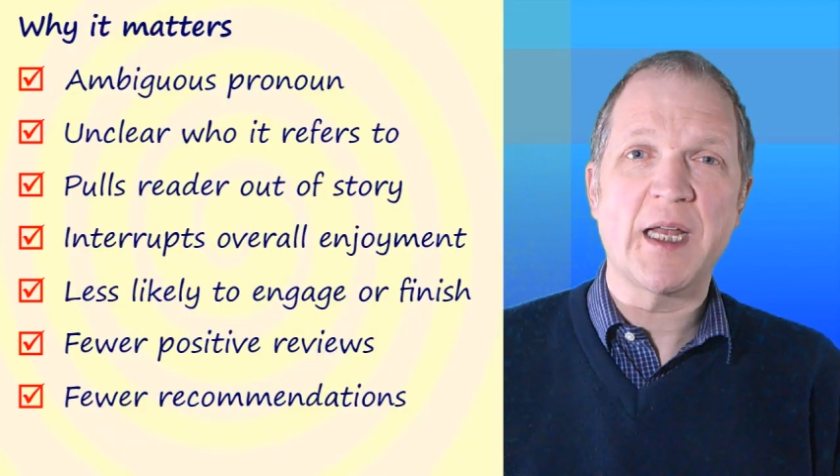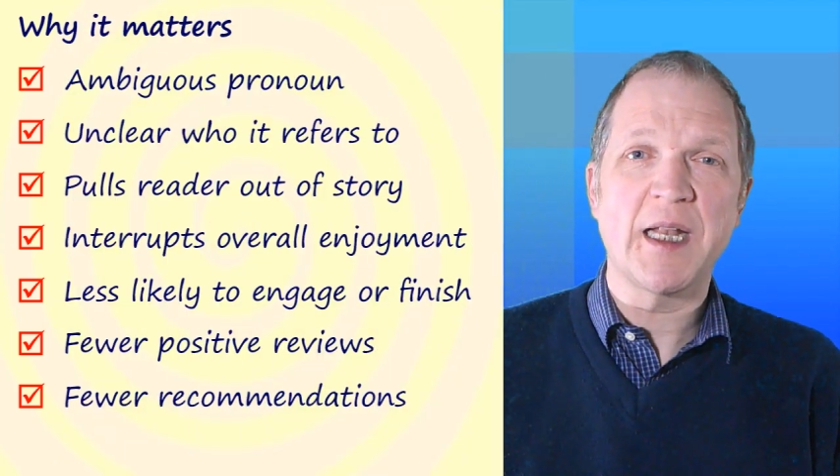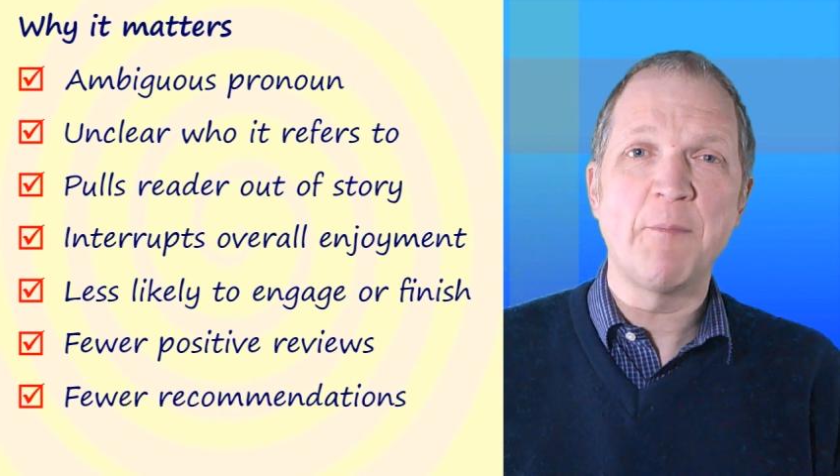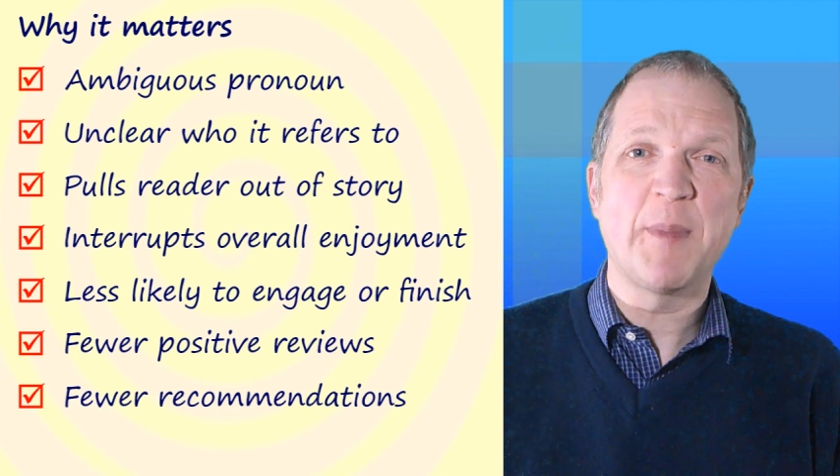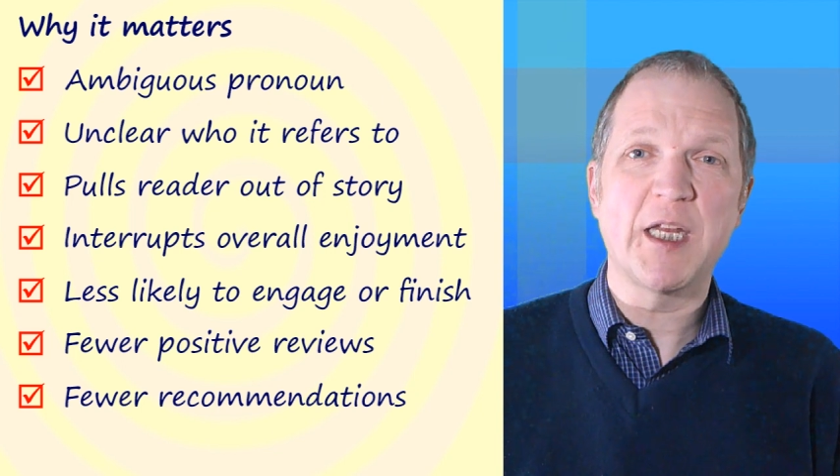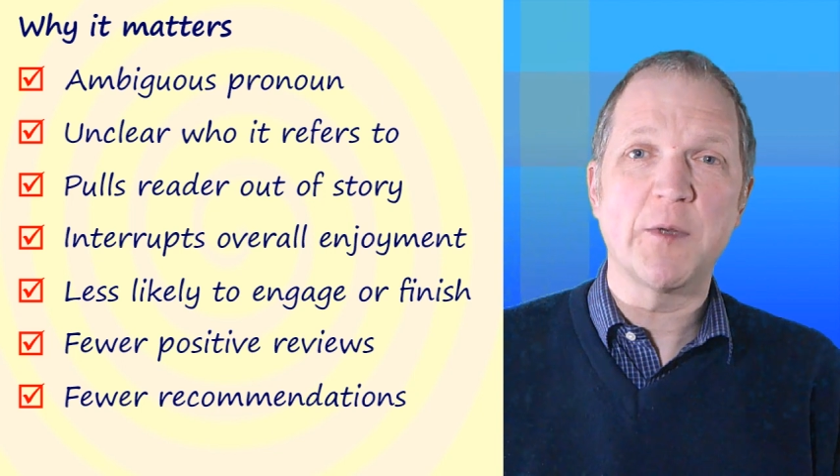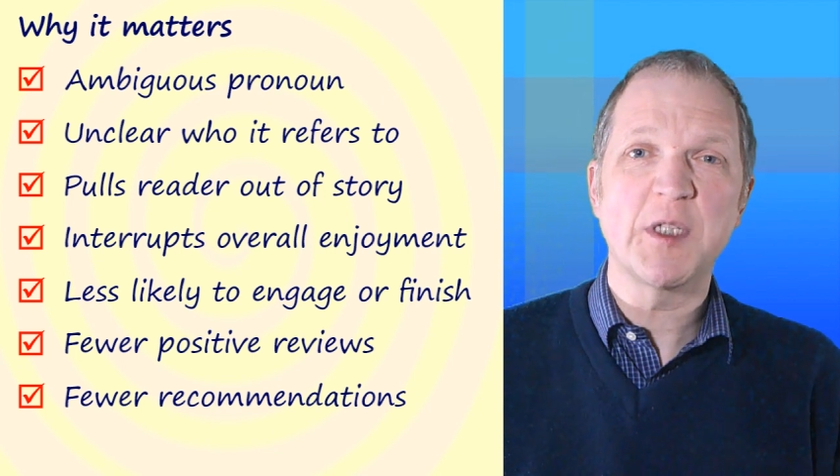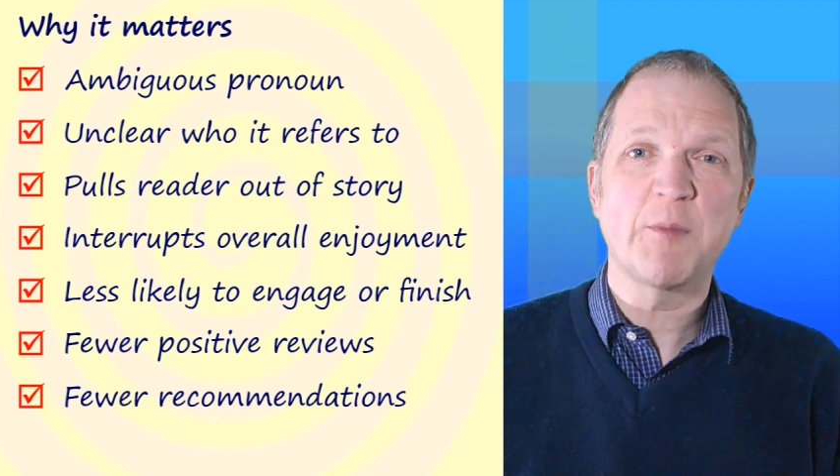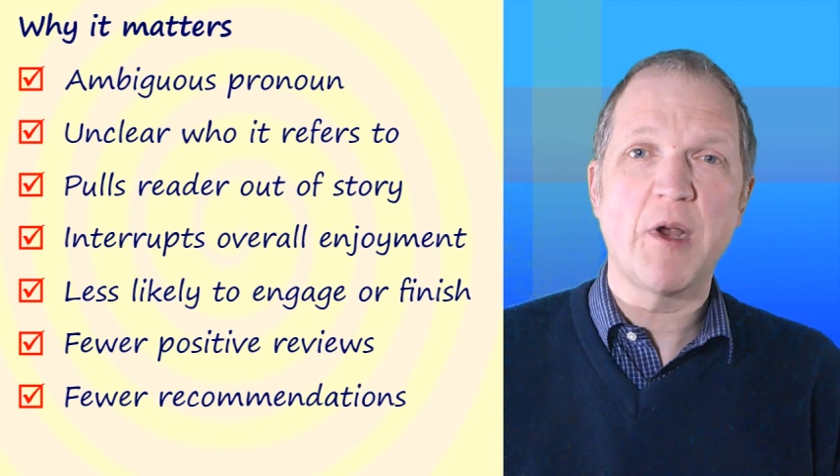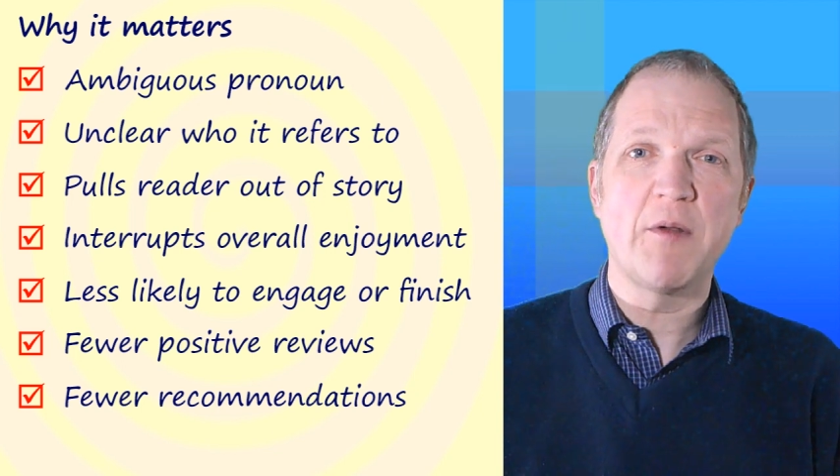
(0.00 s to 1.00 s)
an
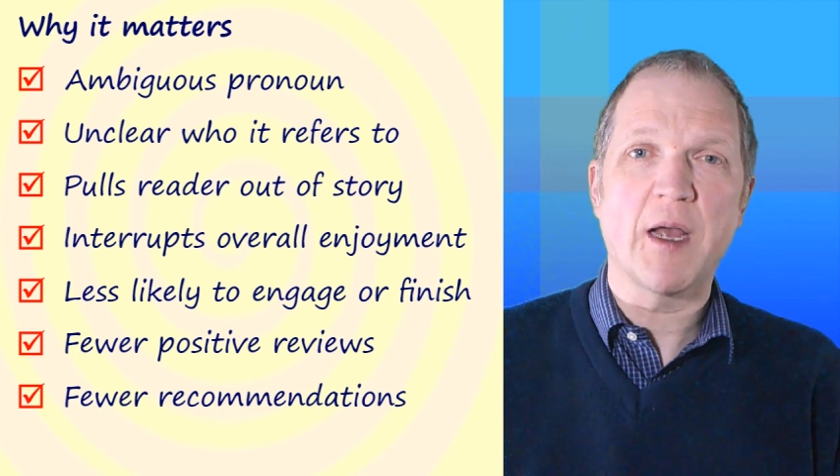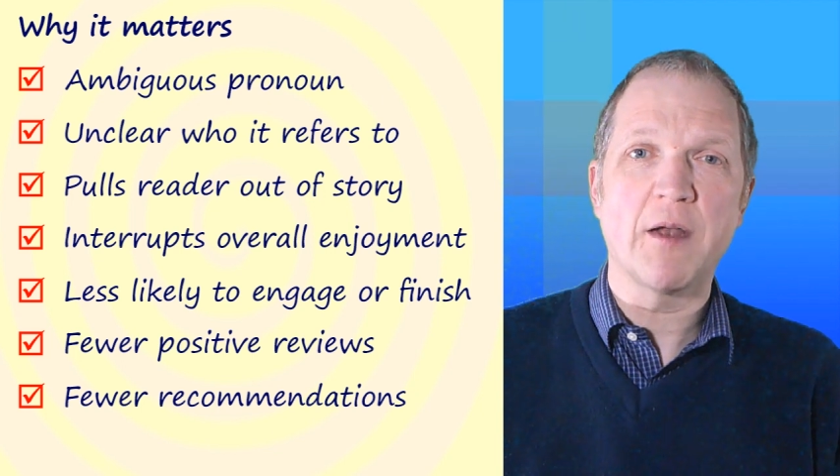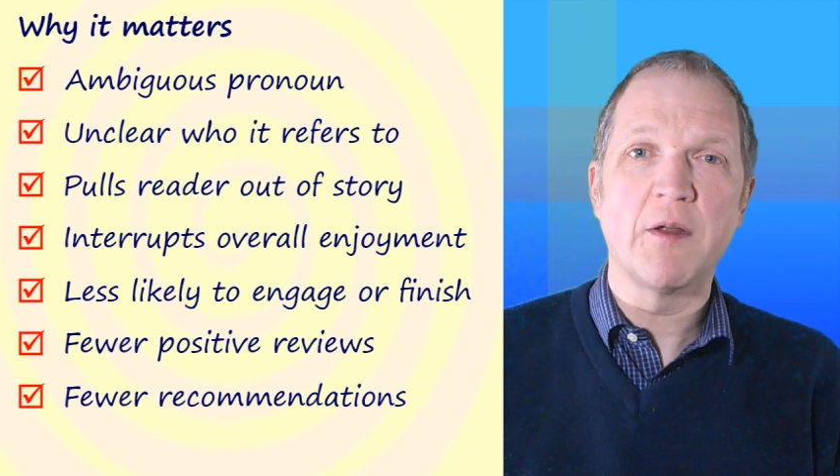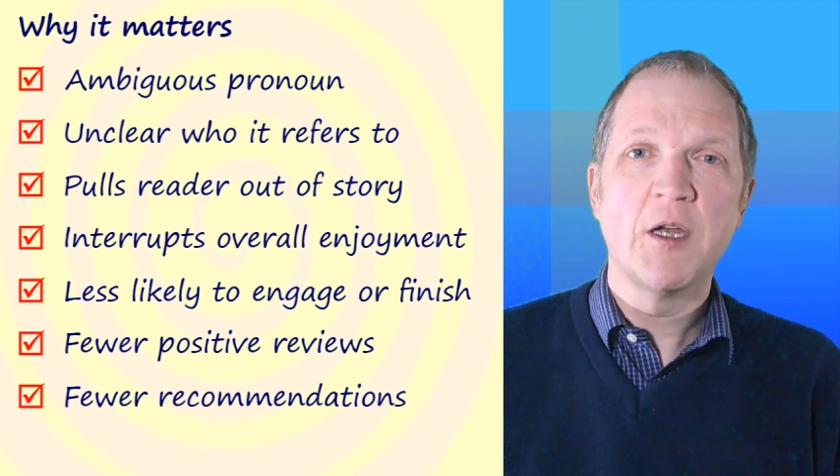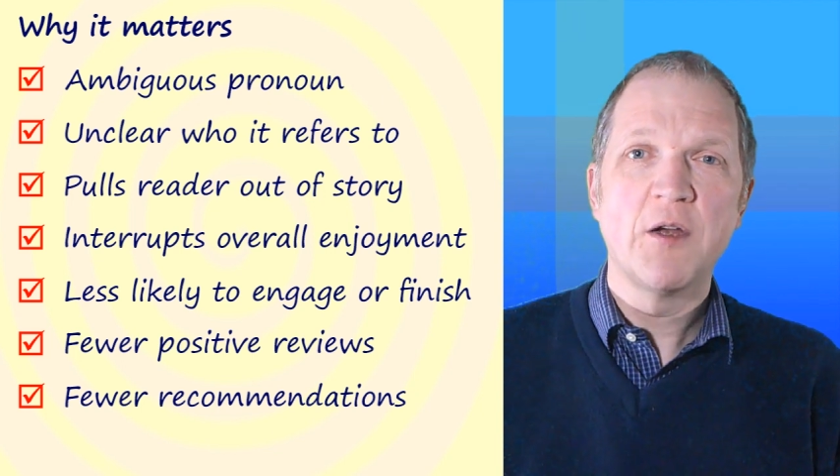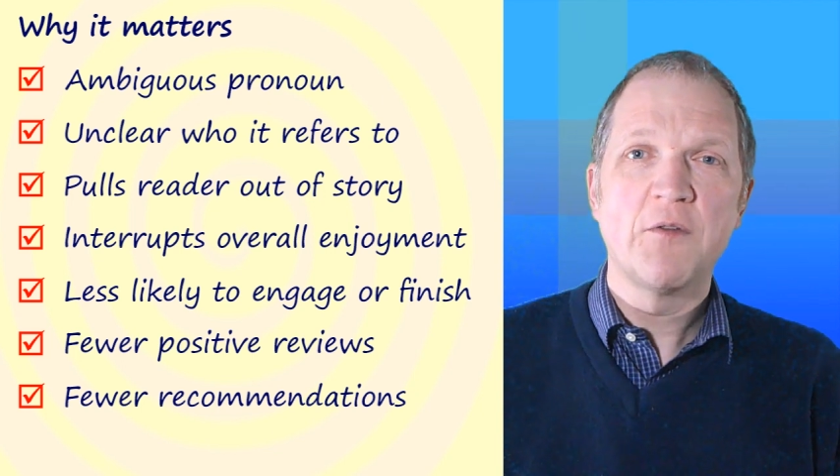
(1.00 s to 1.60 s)
ambiguous pronoun.